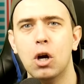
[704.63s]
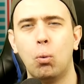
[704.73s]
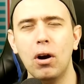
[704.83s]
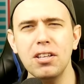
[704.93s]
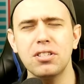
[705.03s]

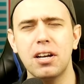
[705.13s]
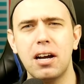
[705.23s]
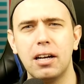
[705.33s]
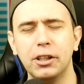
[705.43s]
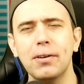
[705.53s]
What is,
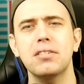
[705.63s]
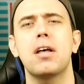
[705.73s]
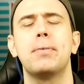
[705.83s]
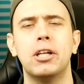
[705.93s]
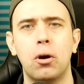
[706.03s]
you guys
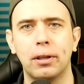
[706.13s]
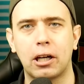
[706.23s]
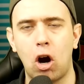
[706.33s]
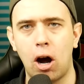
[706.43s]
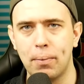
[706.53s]
let me know in the
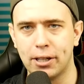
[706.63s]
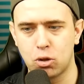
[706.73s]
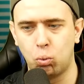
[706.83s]
comments,